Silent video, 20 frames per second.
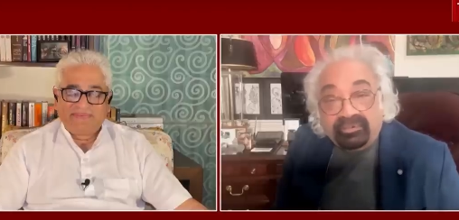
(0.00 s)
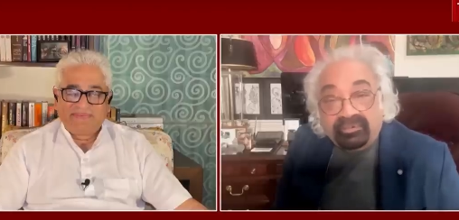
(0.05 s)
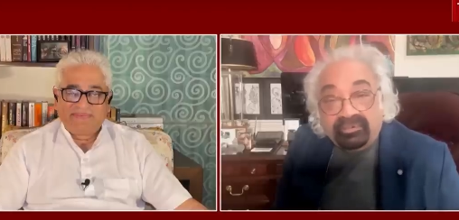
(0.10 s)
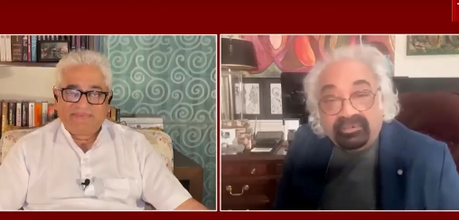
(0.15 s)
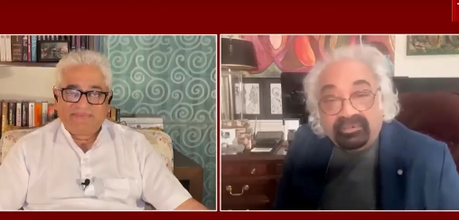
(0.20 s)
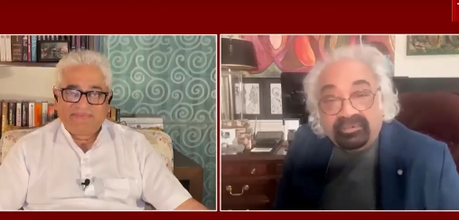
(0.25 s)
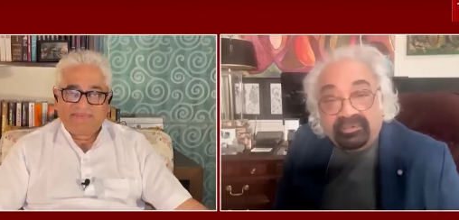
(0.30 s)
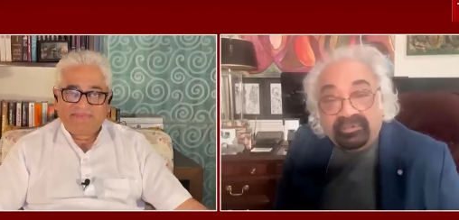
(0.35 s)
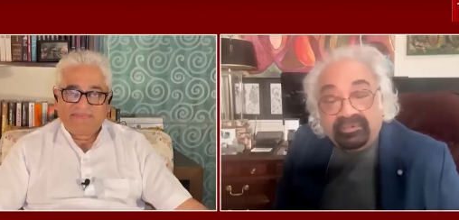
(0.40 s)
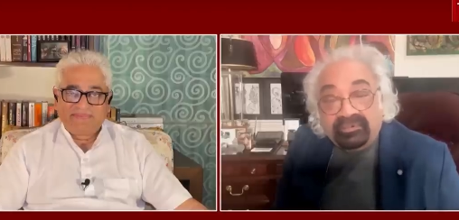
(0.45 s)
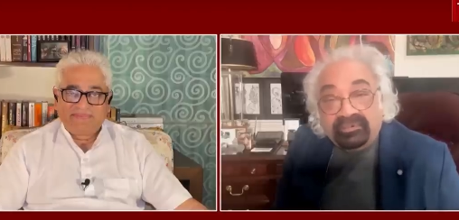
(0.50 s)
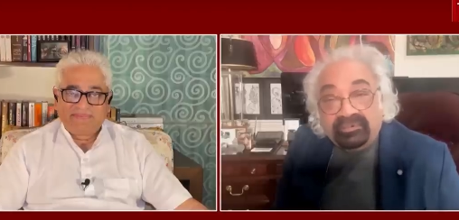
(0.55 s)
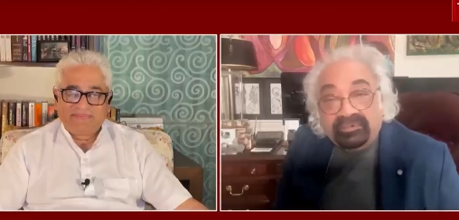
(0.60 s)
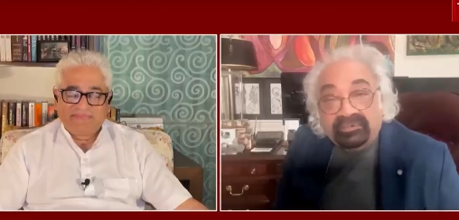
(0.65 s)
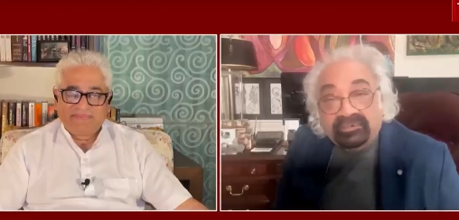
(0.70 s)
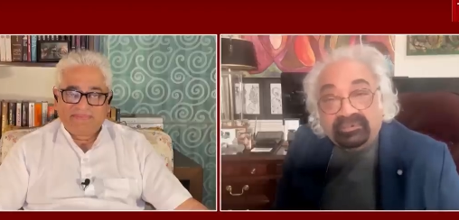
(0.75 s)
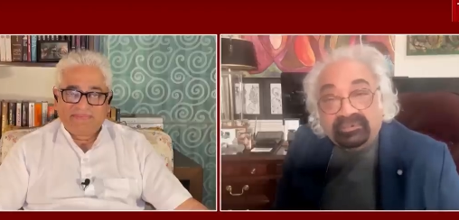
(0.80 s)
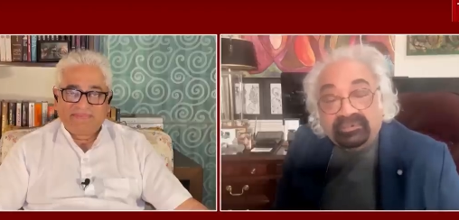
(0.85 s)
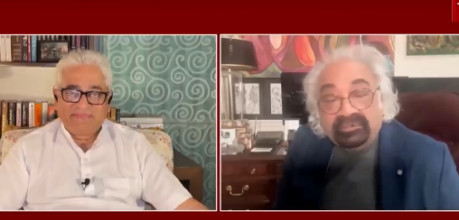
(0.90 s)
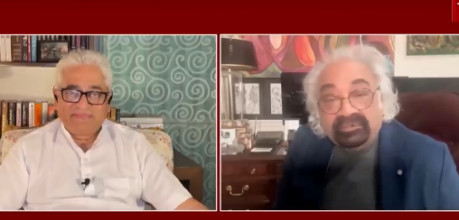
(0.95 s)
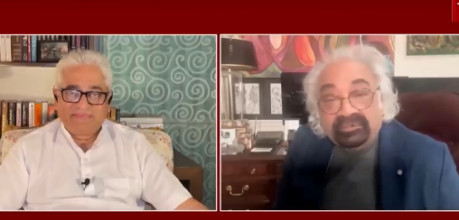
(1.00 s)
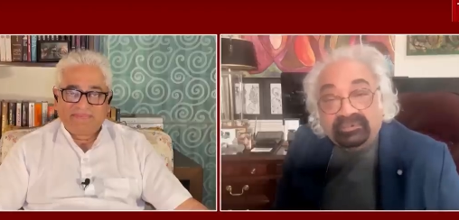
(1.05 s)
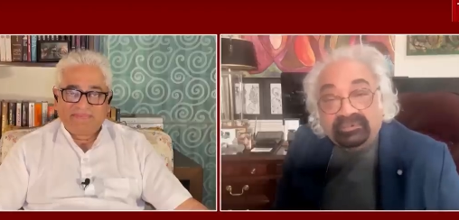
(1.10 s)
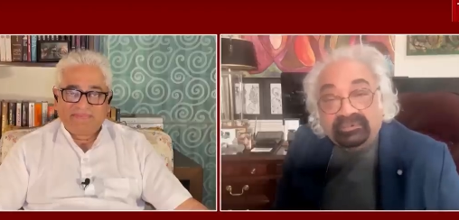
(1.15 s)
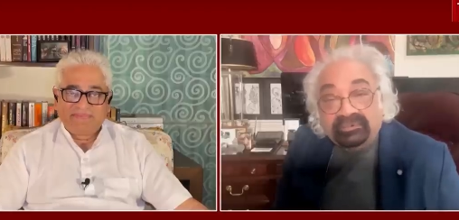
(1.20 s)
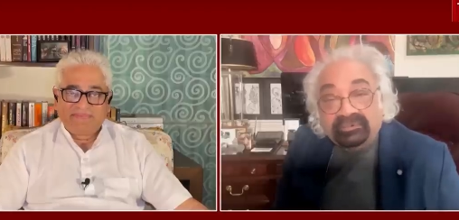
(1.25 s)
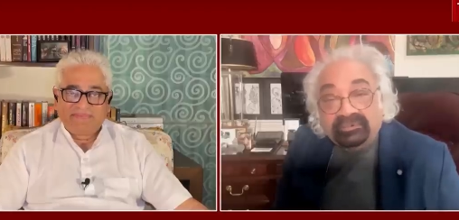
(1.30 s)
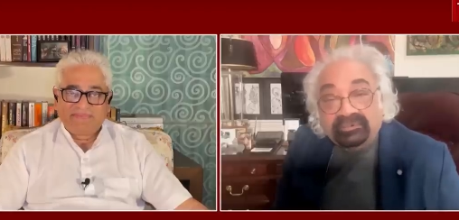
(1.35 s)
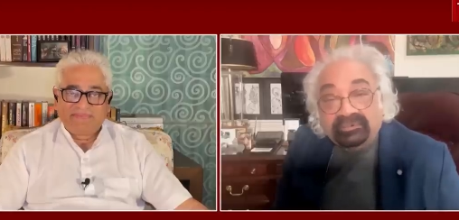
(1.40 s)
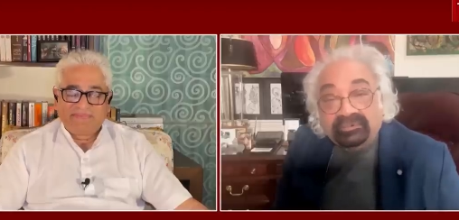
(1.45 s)

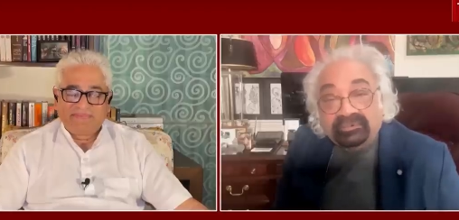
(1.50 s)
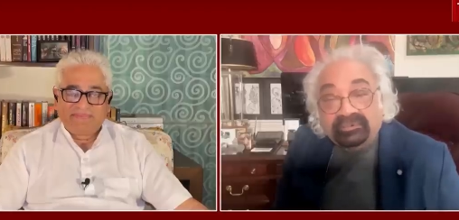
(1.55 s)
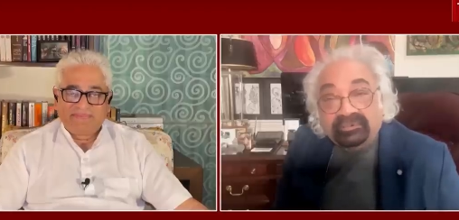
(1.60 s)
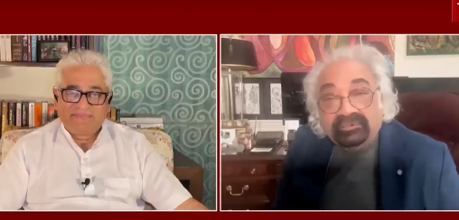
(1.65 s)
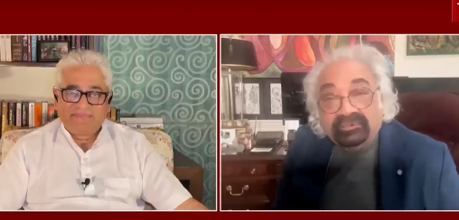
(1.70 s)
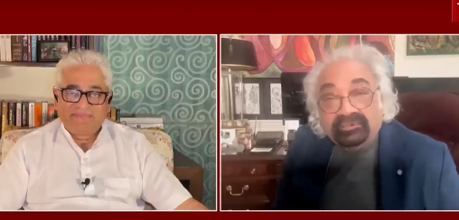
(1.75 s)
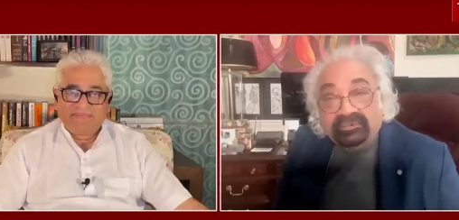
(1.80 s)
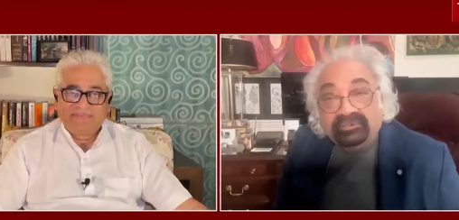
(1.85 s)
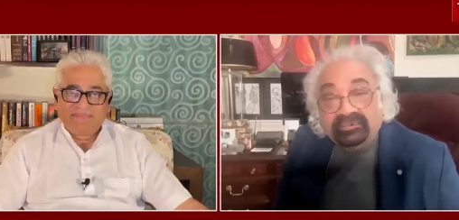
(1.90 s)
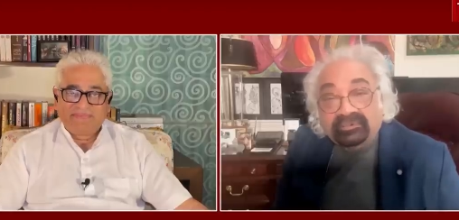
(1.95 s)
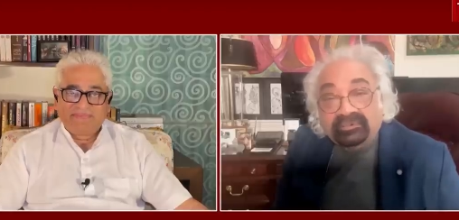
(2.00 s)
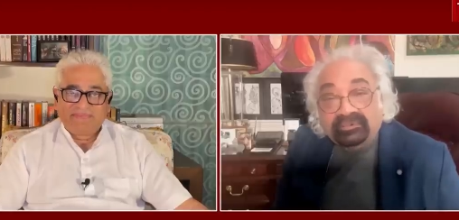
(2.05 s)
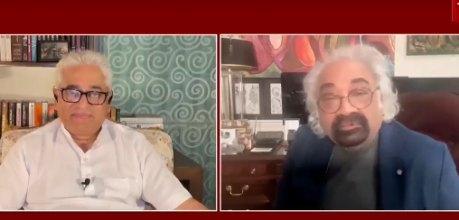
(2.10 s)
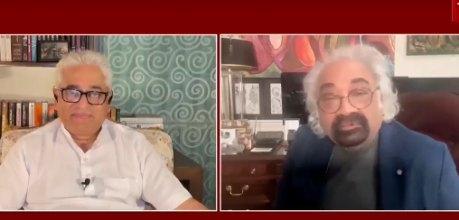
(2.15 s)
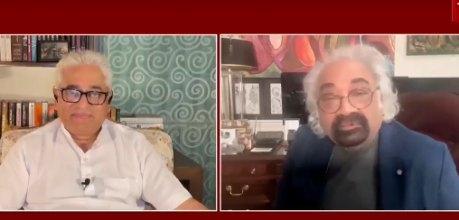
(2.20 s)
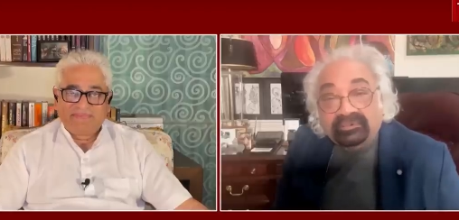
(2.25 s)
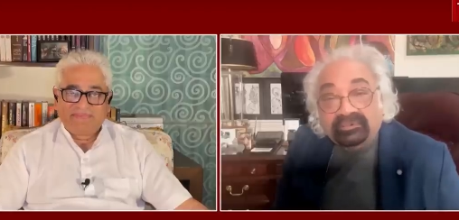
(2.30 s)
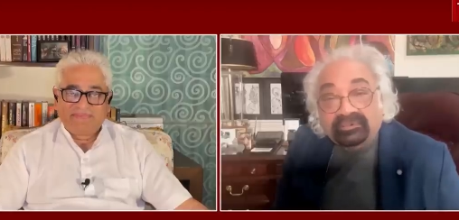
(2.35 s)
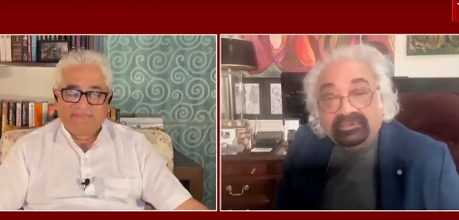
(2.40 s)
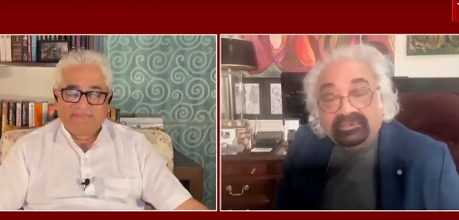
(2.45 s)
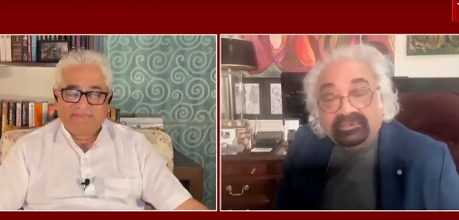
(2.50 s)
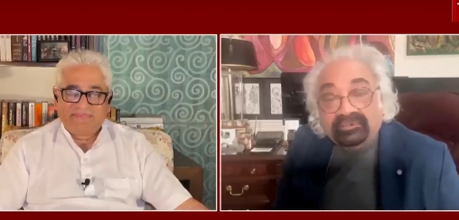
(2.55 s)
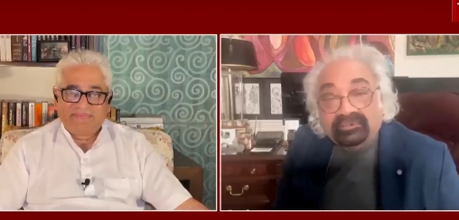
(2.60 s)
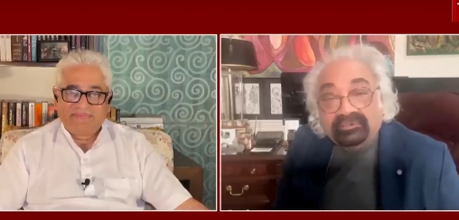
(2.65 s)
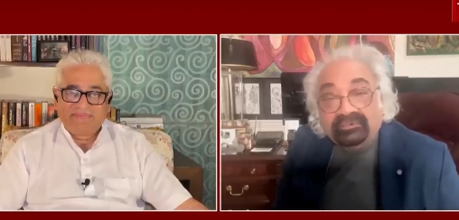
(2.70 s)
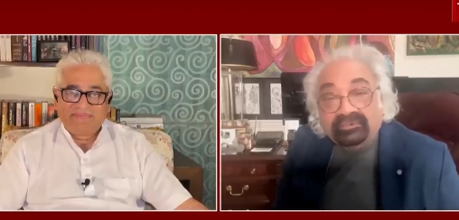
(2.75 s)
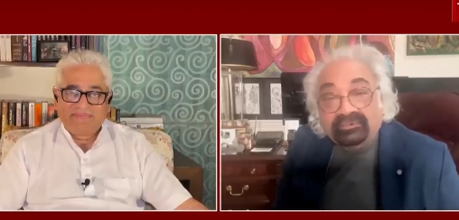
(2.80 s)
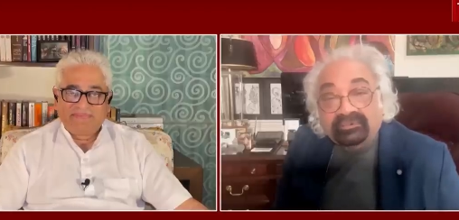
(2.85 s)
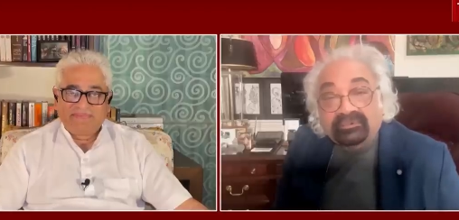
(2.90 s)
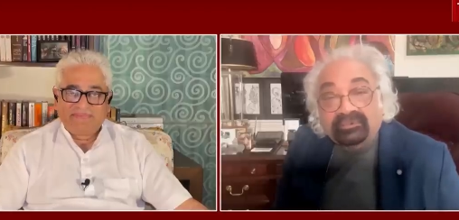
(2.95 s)

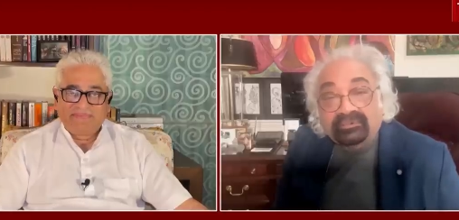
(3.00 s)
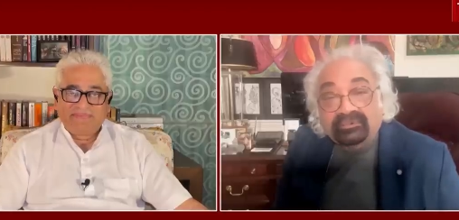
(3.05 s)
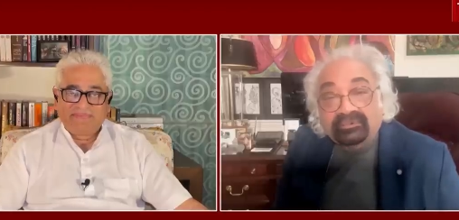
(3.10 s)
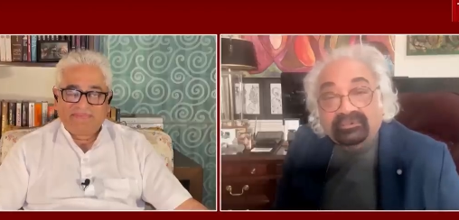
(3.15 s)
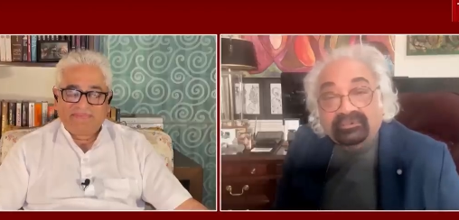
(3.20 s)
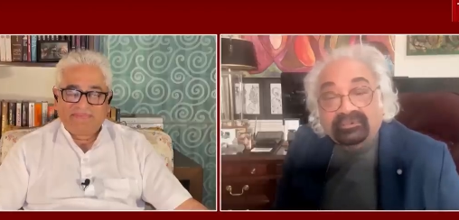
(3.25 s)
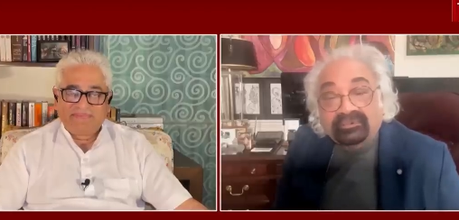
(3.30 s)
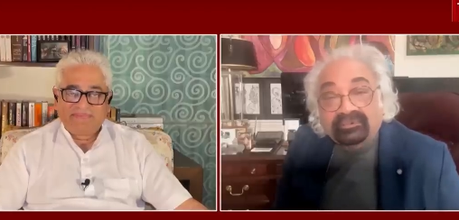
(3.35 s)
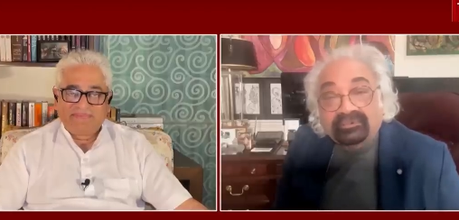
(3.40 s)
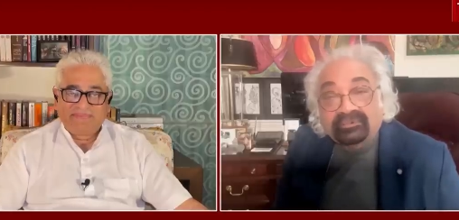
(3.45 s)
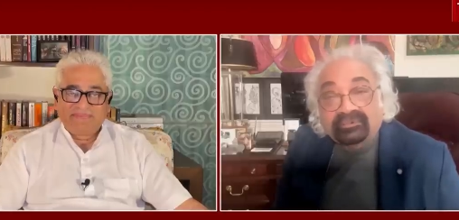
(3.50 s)
Nothing is said.